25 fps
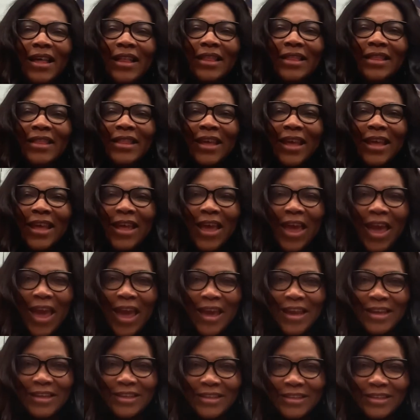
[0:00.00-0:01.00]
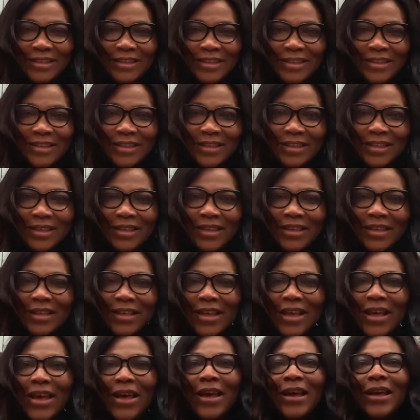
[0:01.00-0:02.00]
The end.
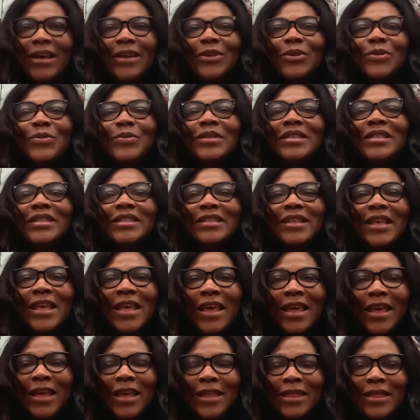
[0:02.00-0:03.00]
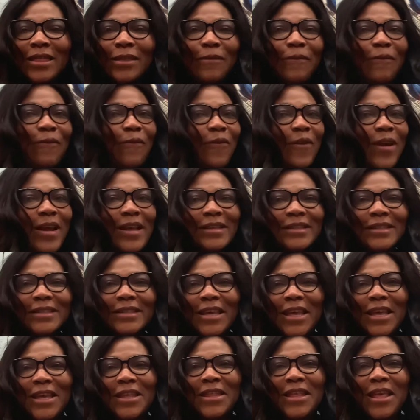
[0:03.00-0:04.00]
You see, the friends
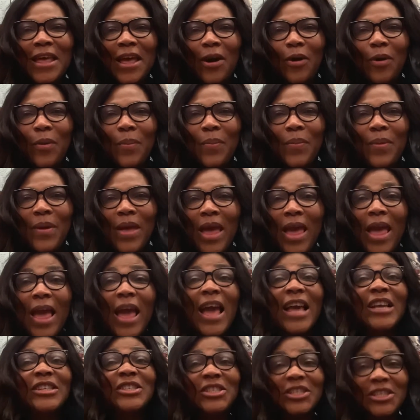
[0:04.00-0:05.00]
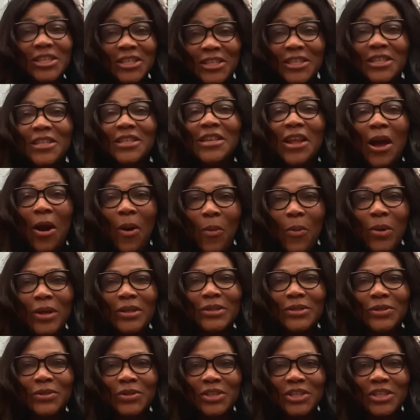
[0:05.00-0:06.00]
didn't help, and she did not
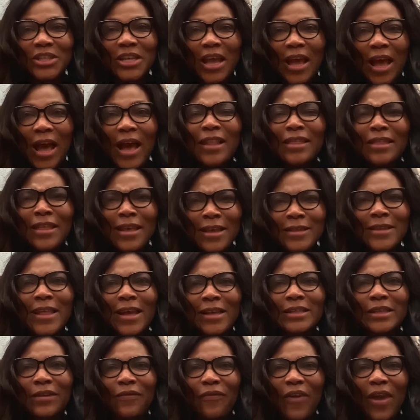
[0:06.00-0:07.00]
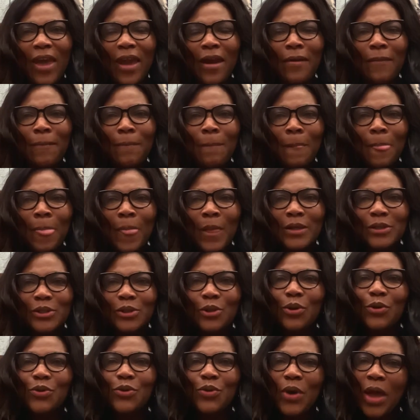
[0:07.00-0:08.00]
want to share. I think that's fair.
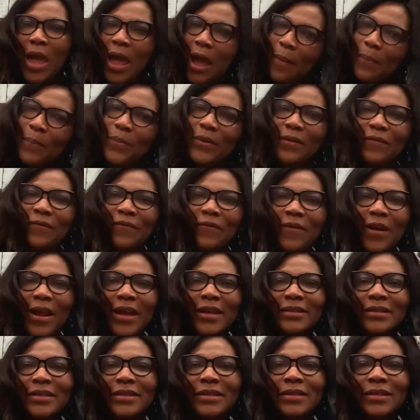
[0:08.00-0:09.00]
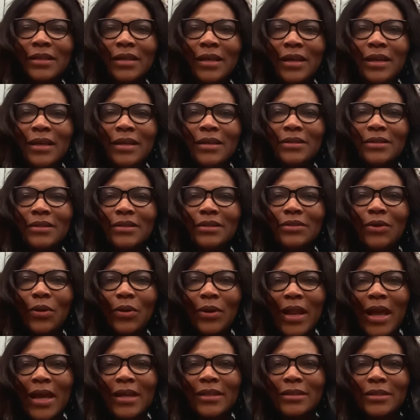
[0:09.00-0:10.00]
So you help your friends so
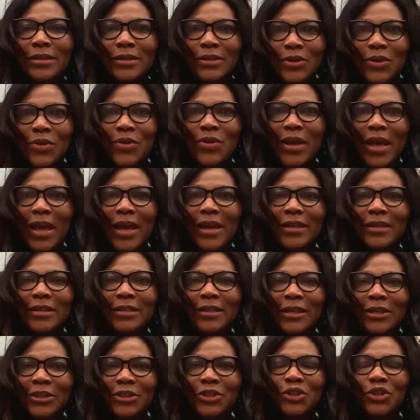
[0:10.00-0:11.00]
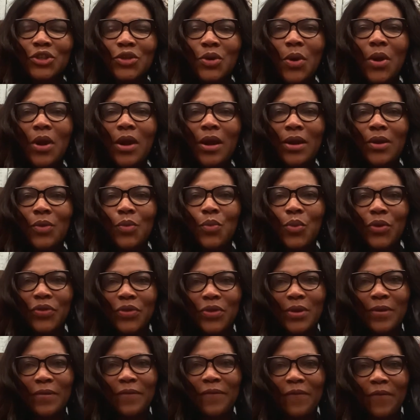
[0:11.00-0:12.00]
that you can enjoy with
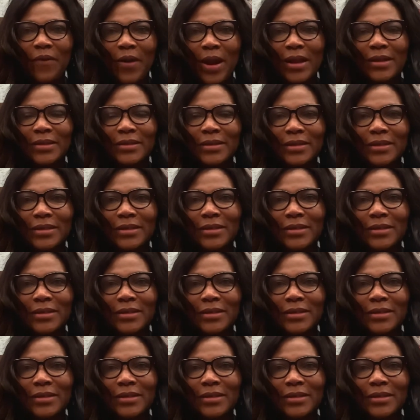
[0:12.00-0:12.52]
your friends.